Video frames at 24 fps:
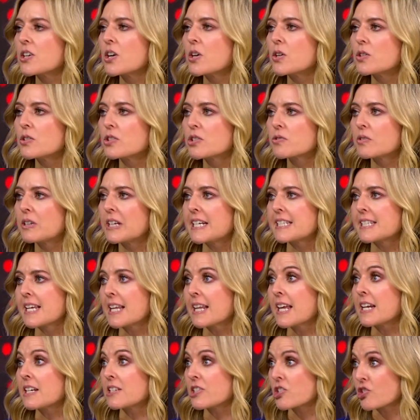and Coles released
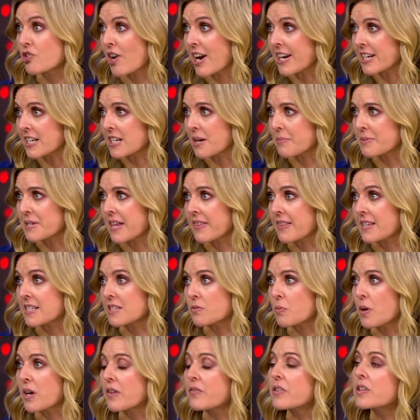their latest trading update
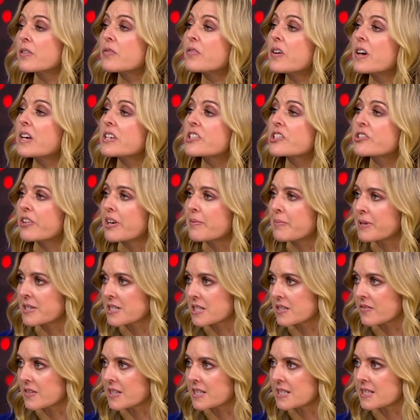this week for the first three
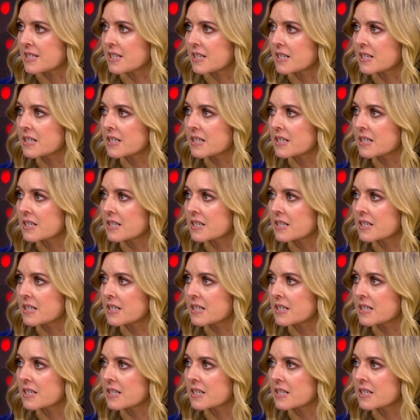months of this